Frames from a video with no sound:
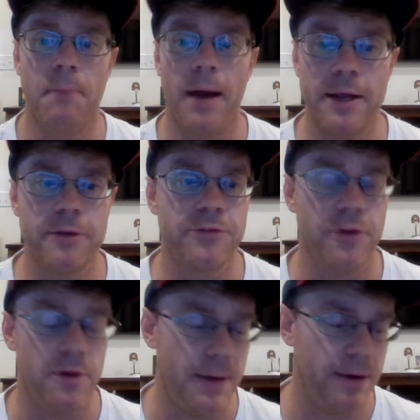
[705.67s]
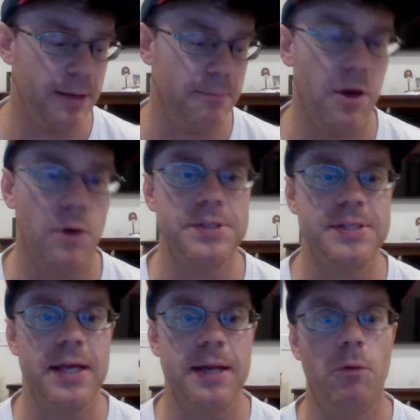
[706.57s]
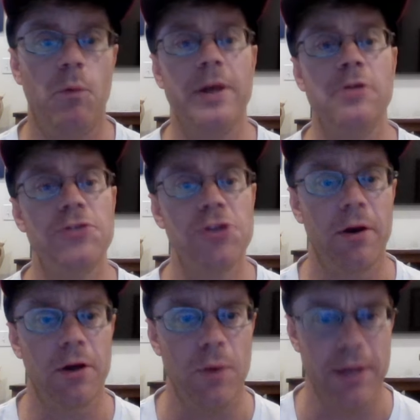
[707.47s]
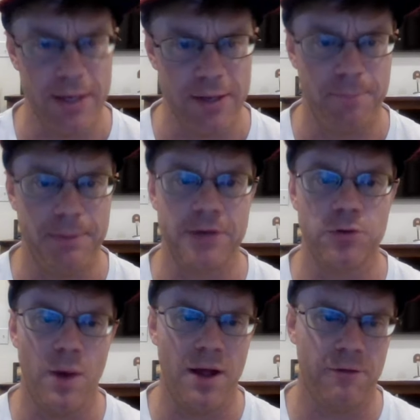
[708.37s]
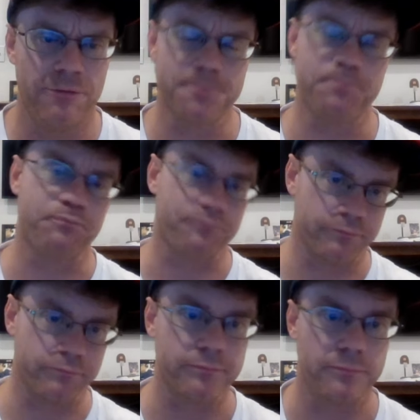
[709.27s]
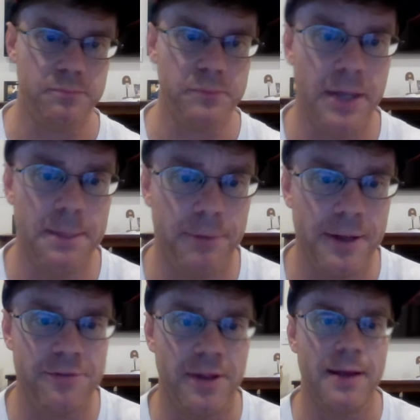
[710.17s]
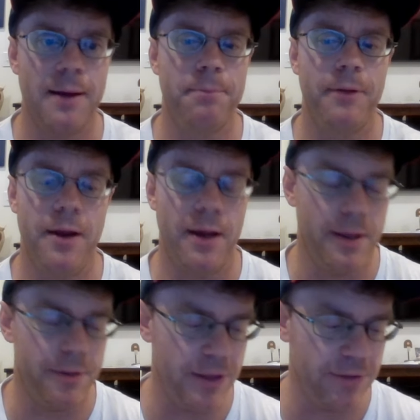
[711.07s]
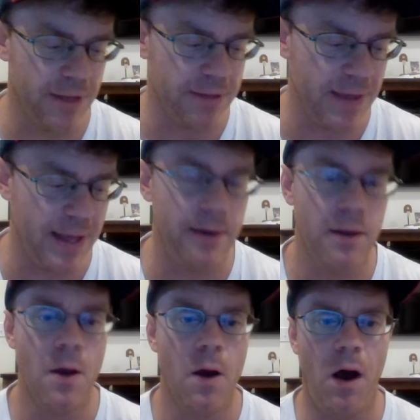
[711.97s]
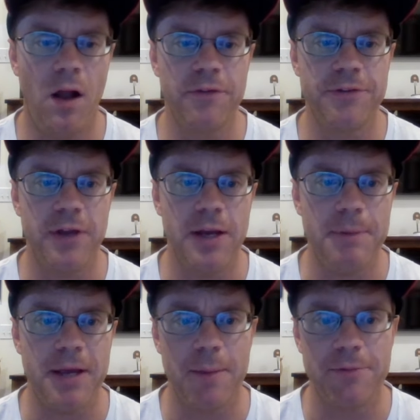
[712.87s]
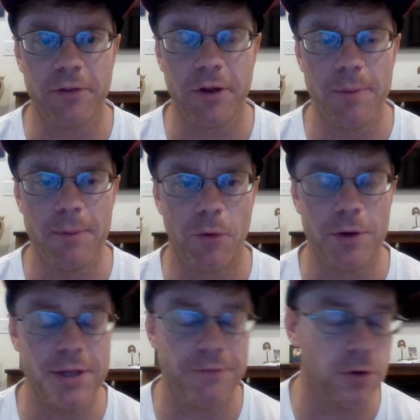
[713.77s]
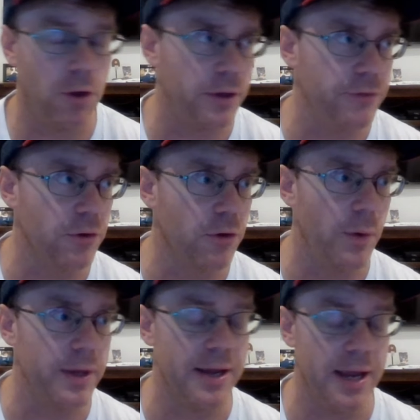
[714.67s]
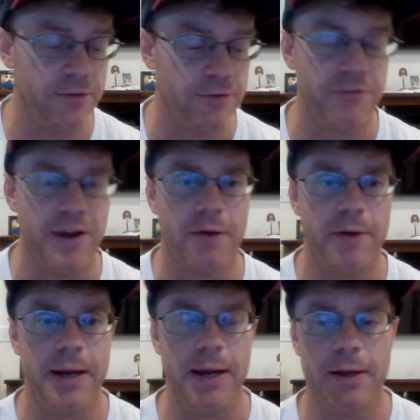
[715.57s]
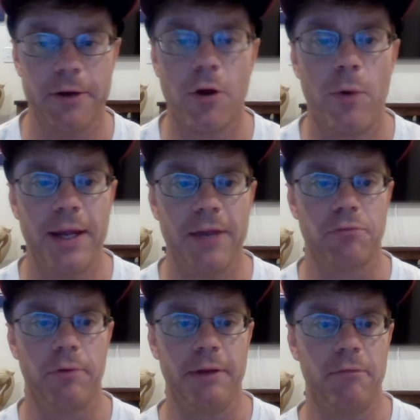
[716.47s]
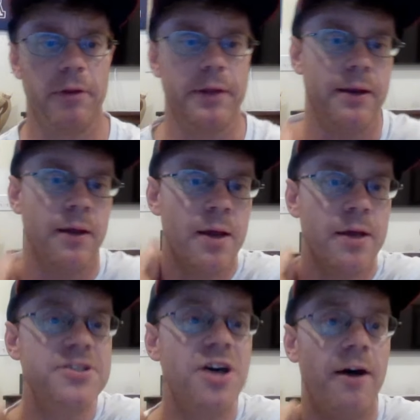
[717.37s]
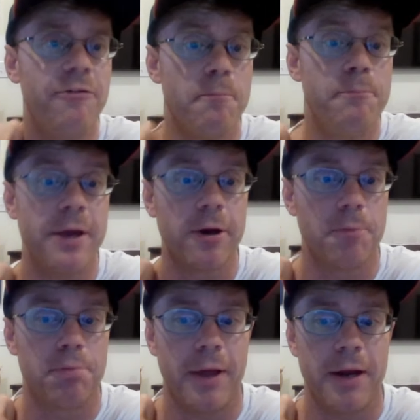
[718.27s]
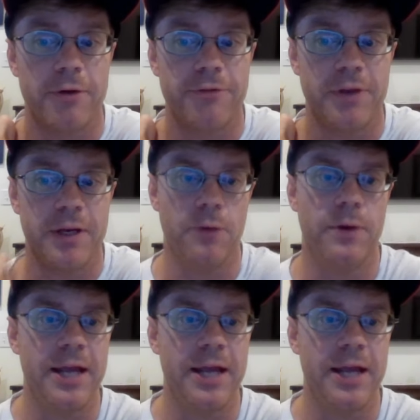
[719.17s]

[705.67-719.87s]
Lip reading: My concern about him, though, is that when you start going into the Big 12 and players like things like that, all of a sudden it becomes a little bit more difficult because you're going against really, really tough, bigger players than you.